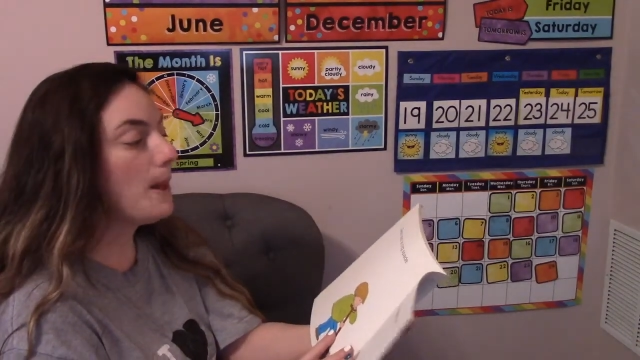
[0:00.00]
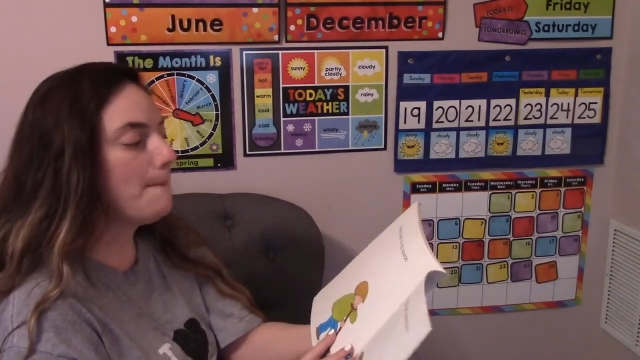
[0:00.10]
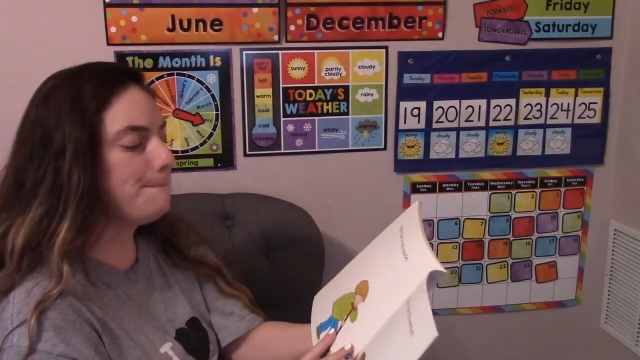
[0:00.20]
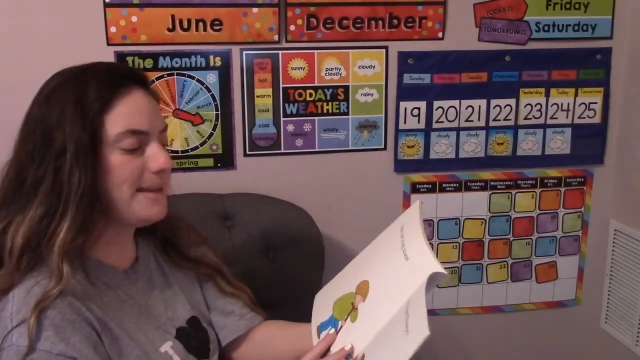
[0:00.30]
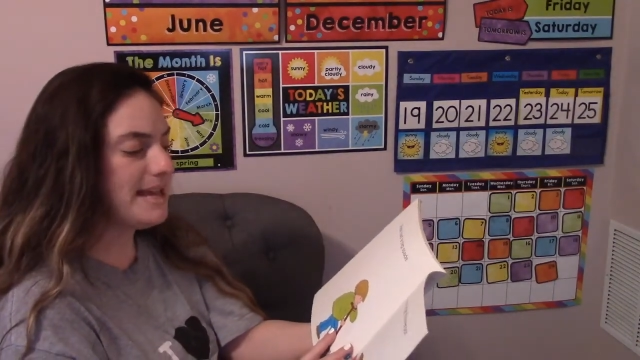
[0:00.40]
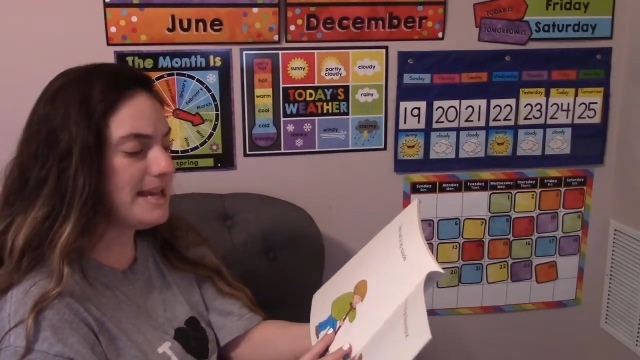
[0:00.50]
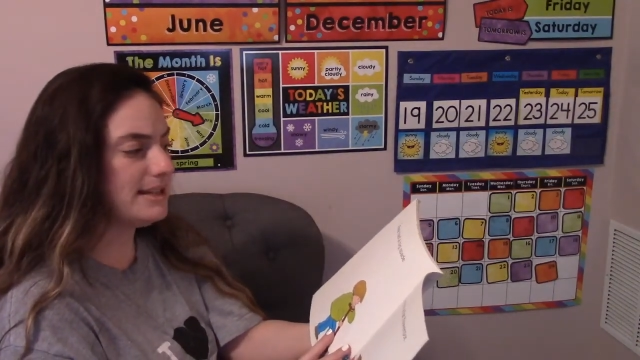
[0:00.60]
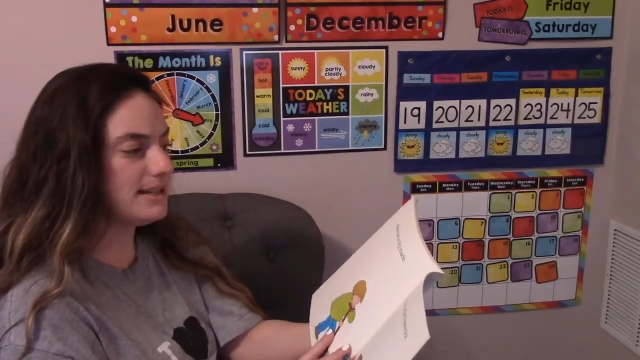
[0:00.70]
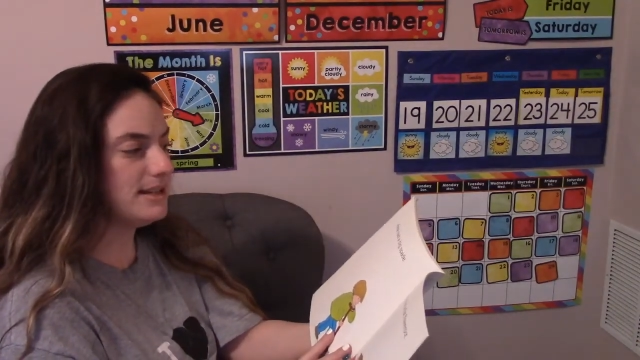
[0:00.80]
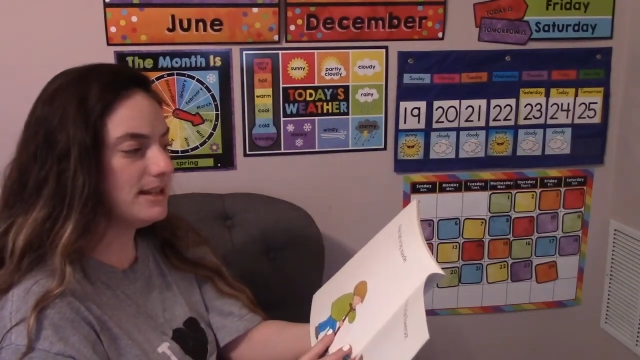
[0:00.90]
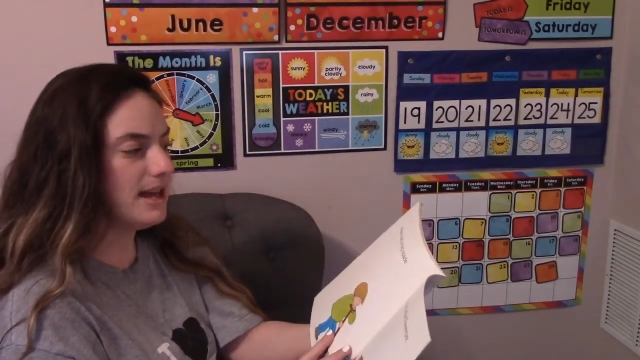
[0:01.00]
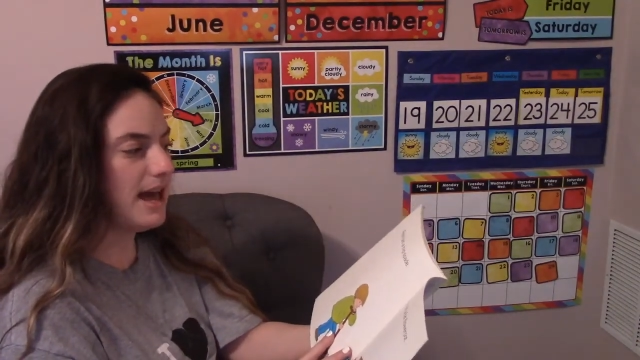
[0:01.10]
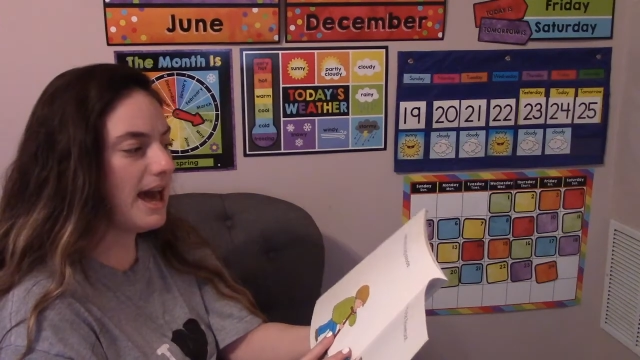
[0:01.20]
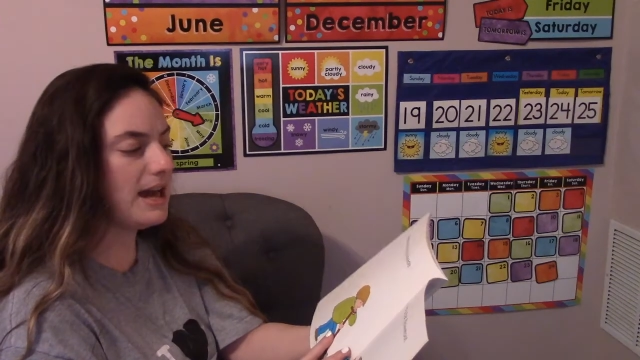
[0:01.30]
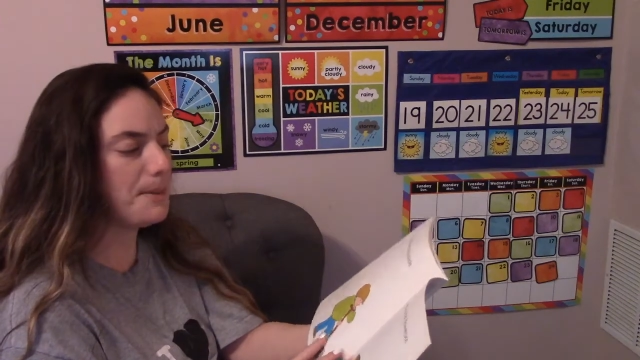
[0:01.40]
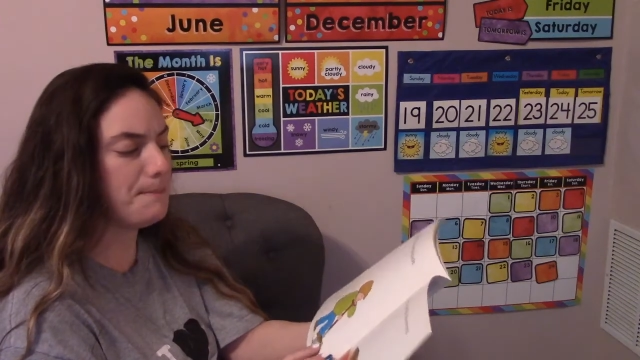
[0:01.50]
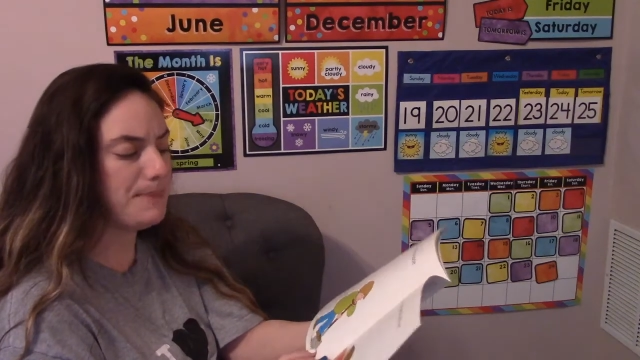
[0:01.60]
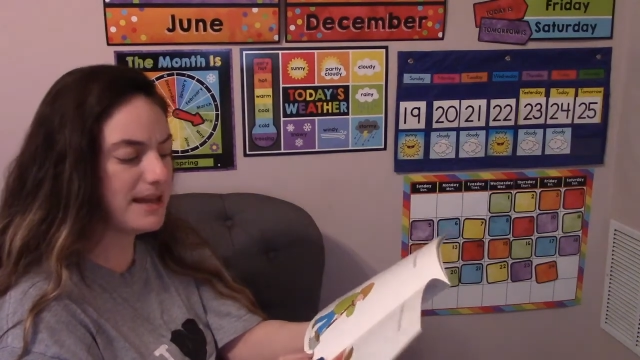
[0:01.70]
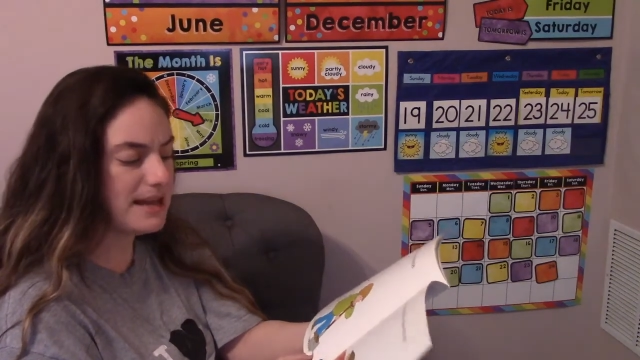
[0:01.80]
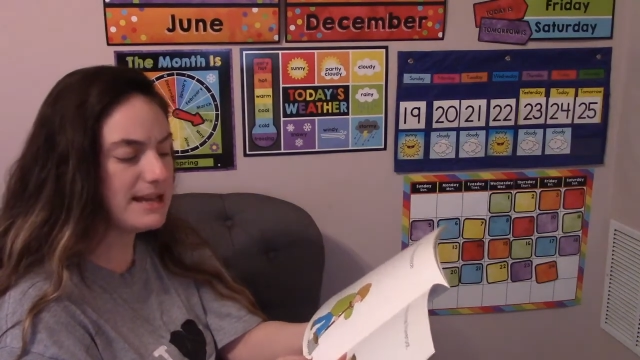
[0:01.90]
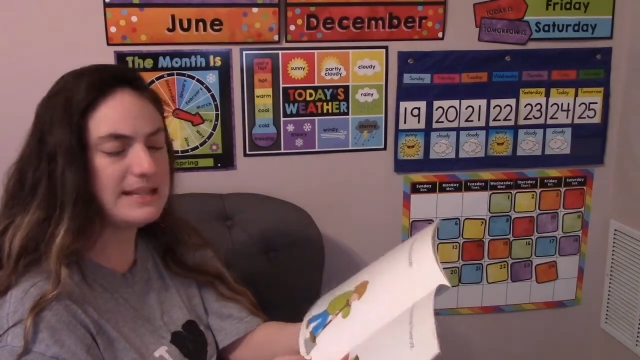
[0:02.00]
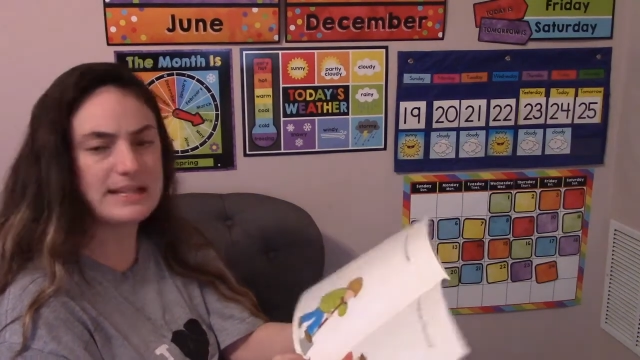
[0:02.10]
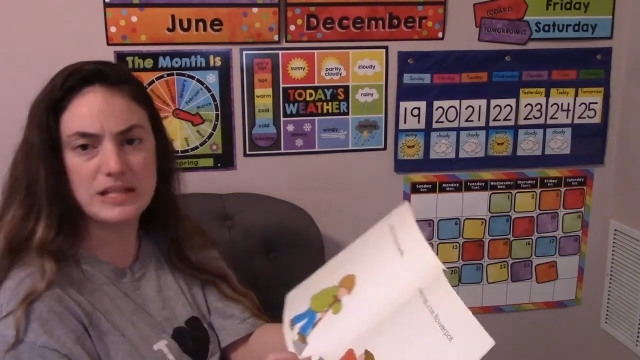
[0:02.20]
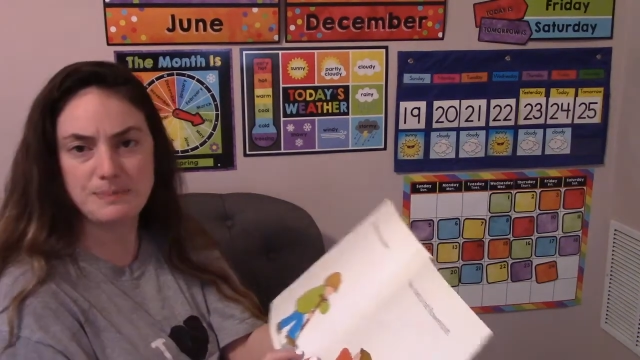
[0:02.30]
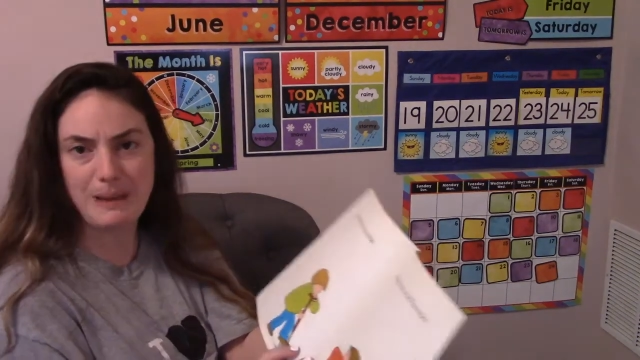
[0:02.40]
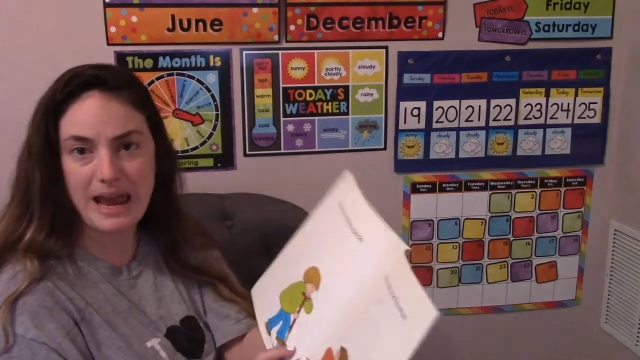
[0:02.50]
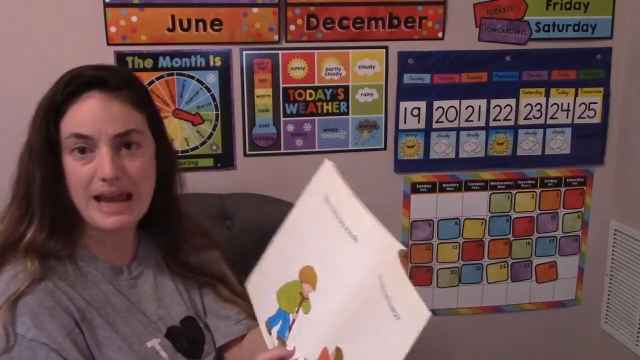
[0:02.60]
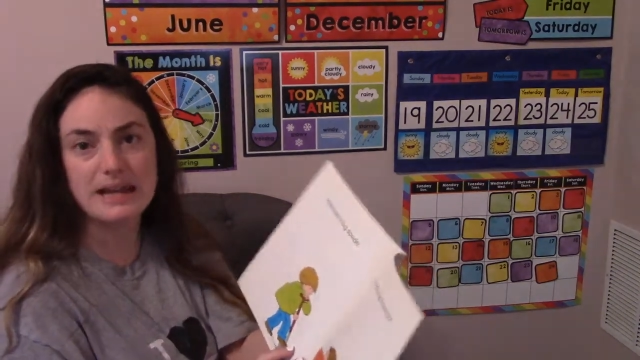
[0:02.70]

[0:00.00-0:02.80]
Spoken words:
Pete had a big spade,